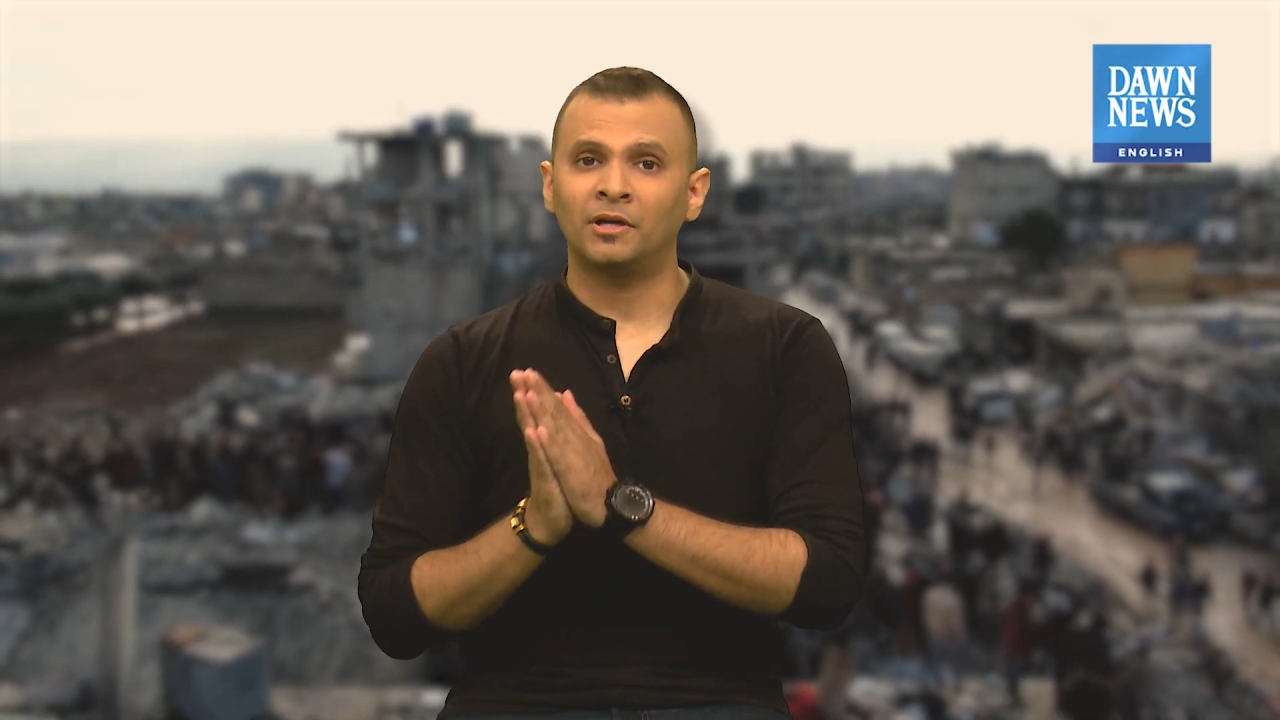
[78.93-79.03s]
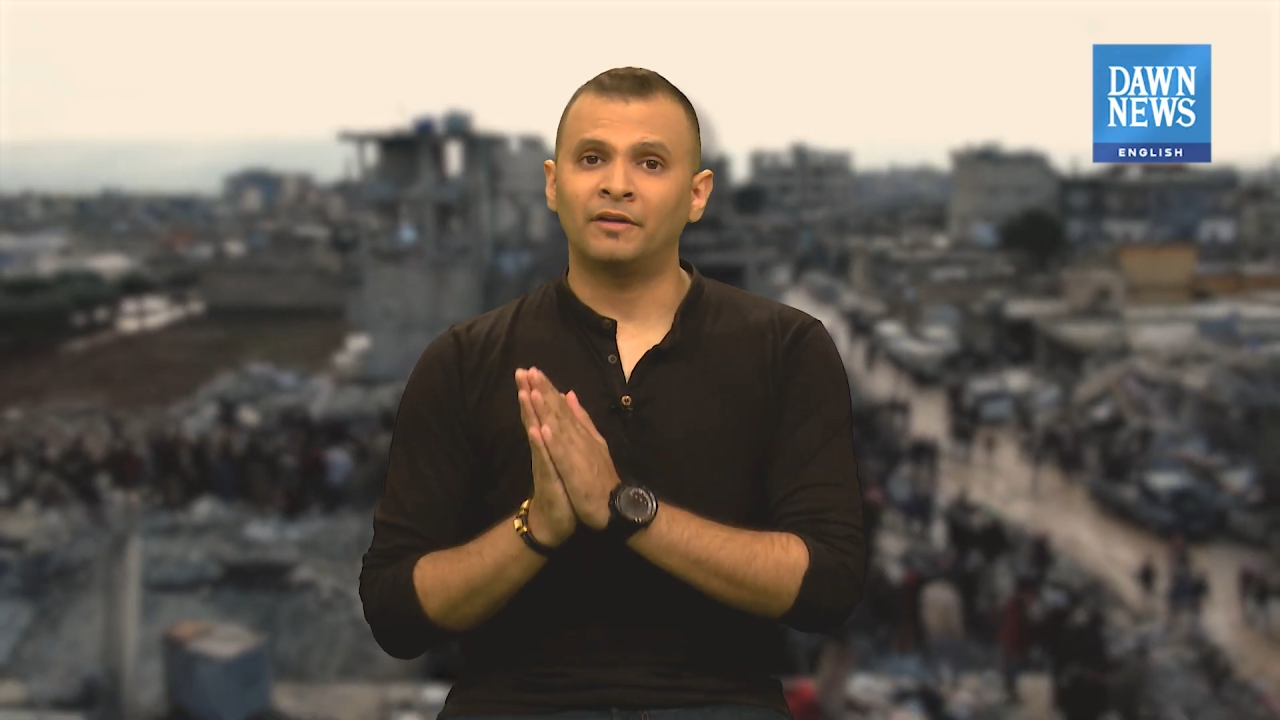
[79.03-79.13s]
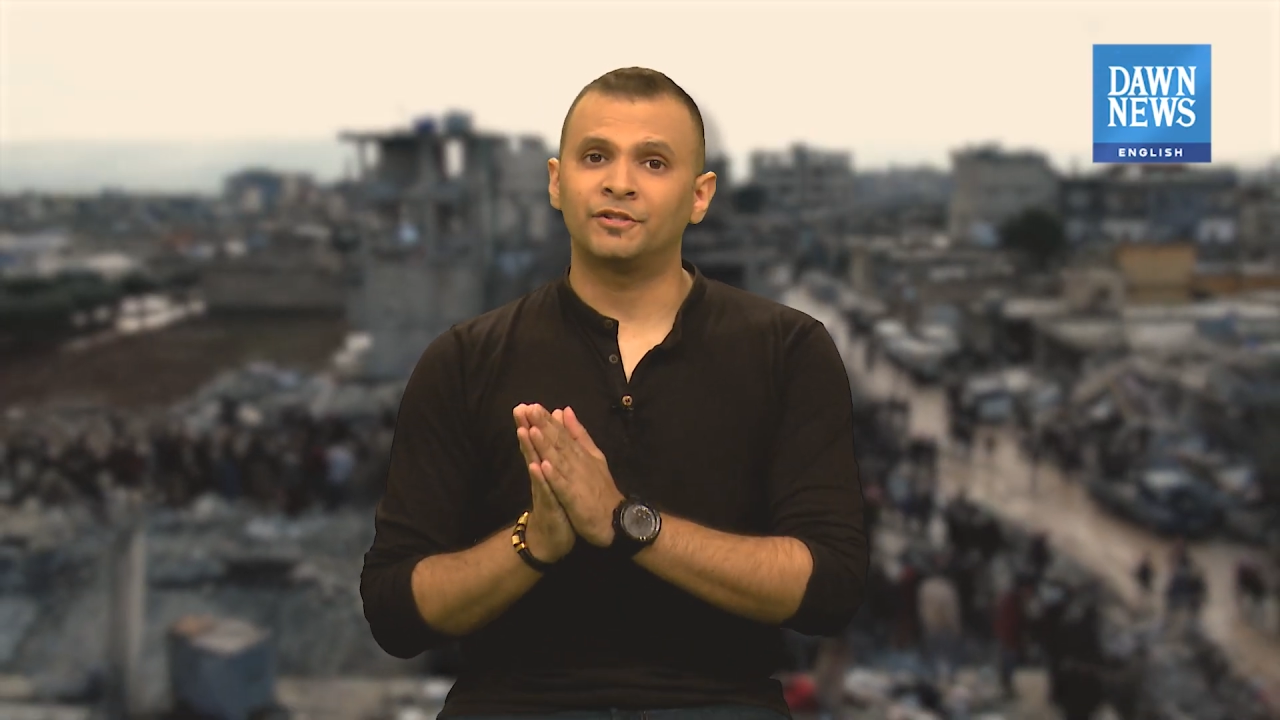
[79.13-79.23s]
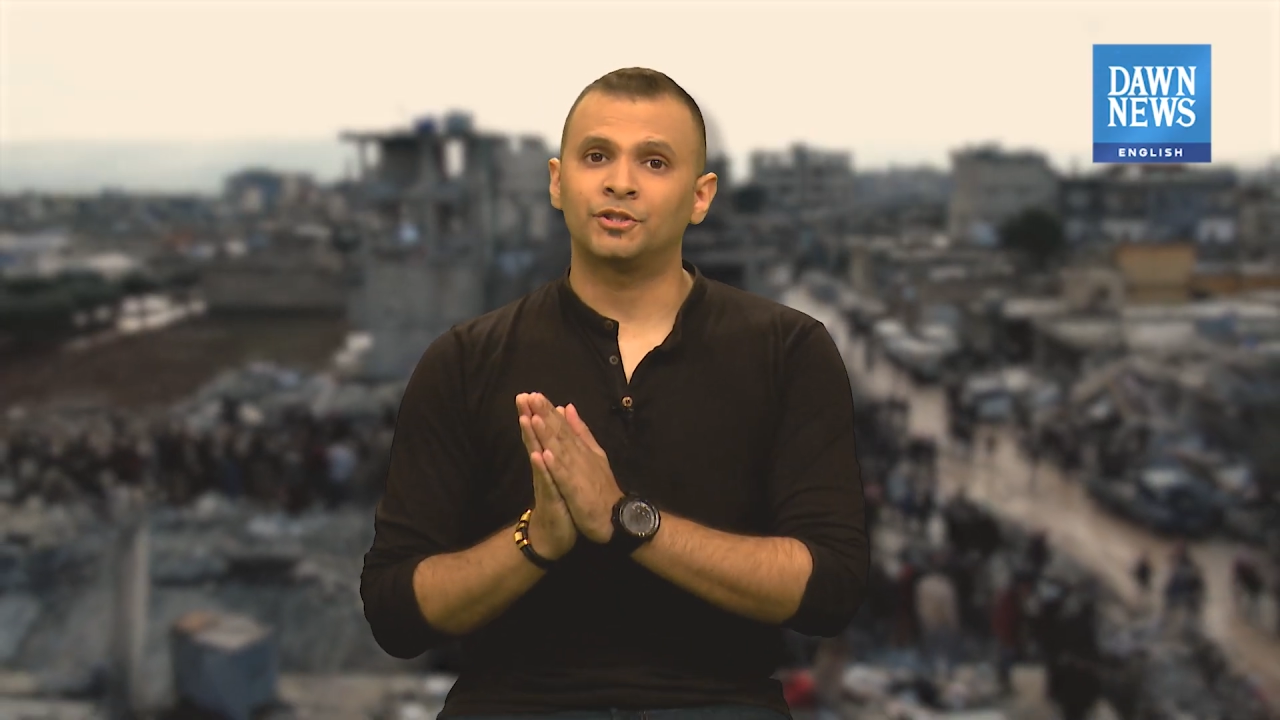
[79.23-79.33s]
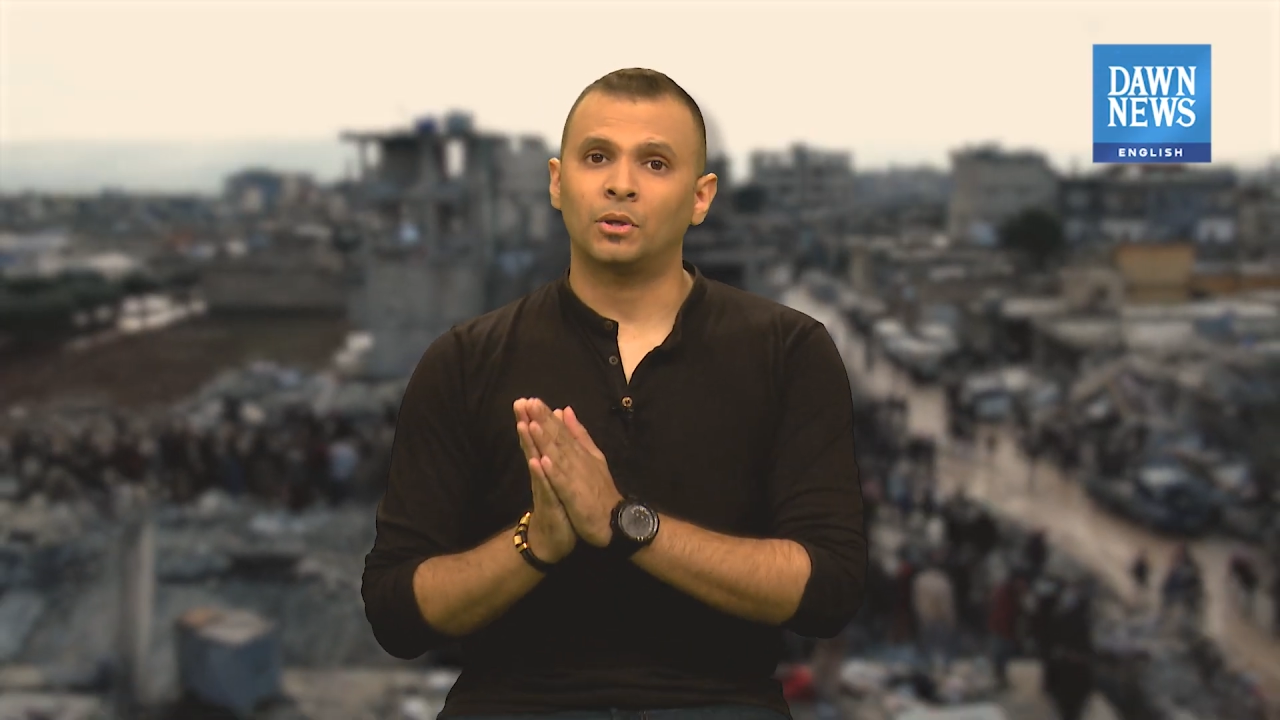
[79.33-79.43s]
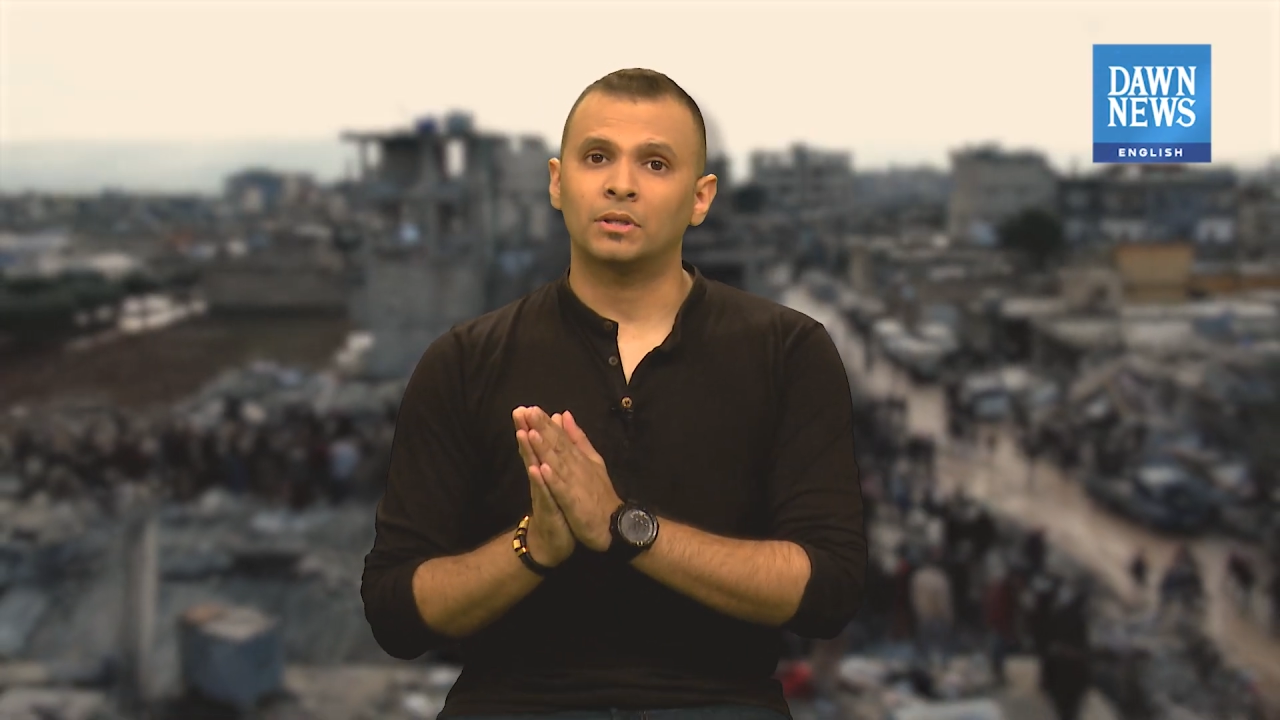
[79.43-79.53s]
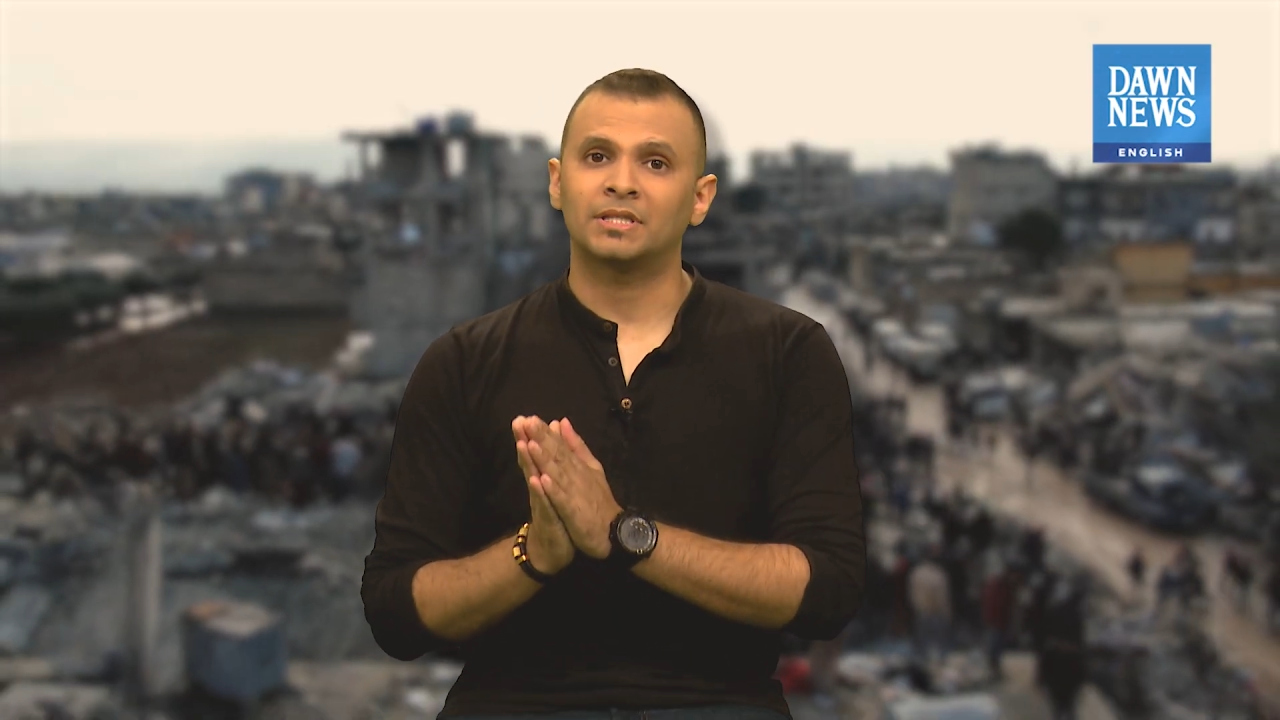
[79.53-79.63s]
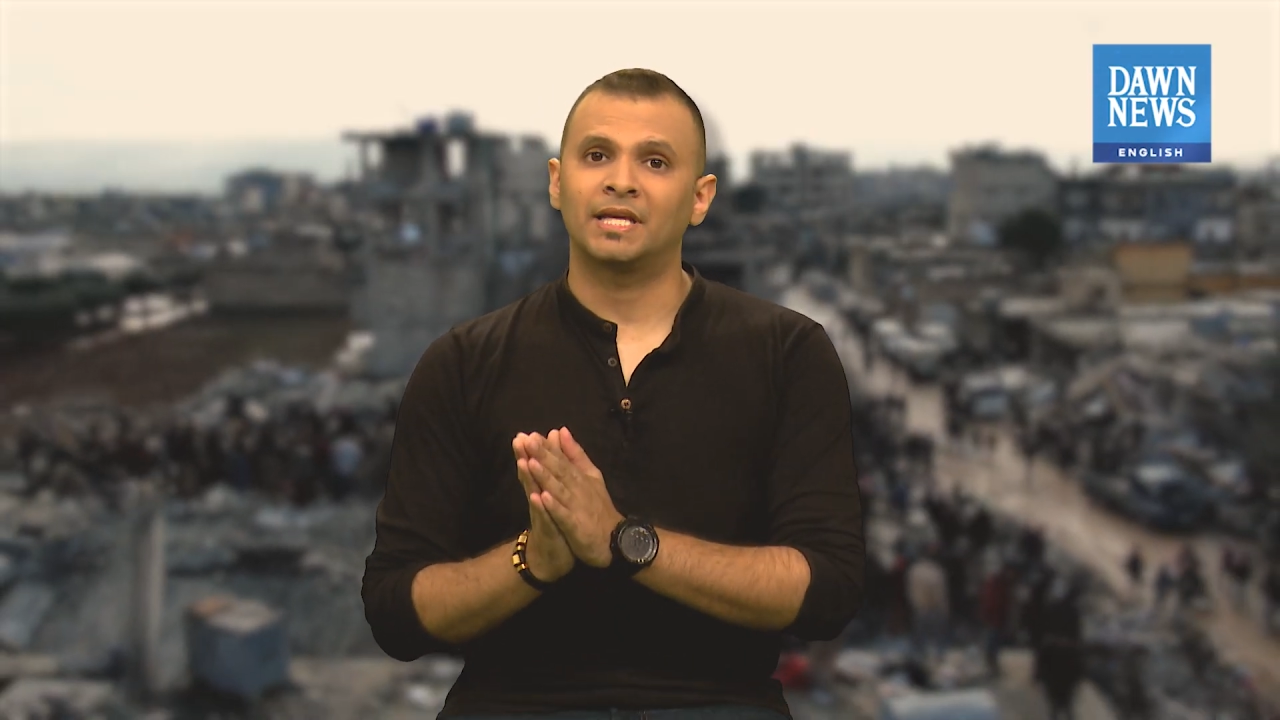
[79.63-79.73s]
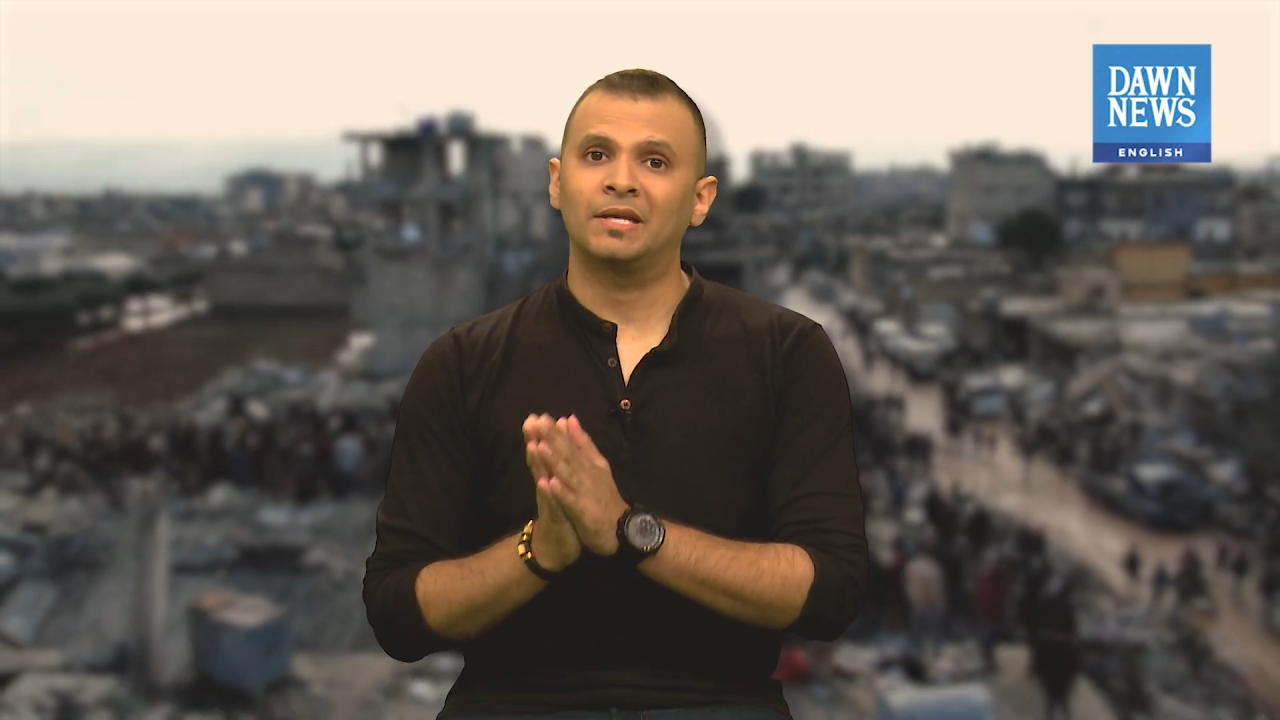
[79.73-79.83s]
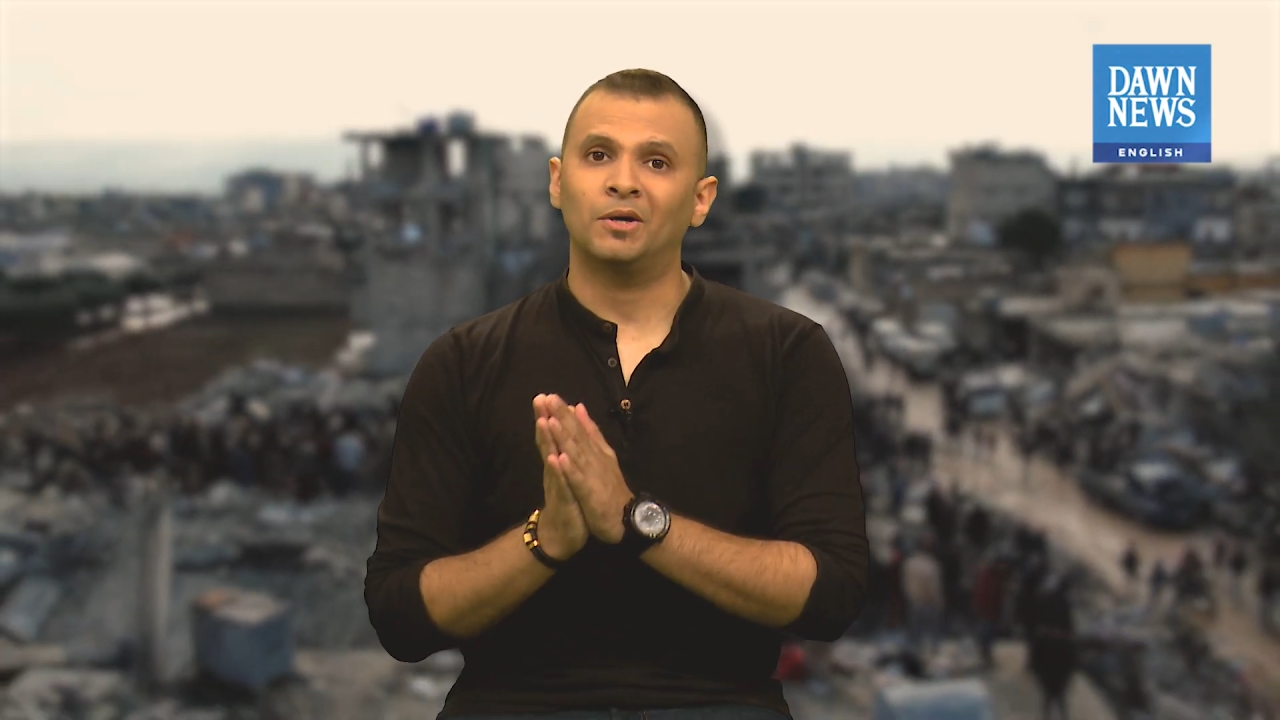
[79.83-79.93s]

aftershocks can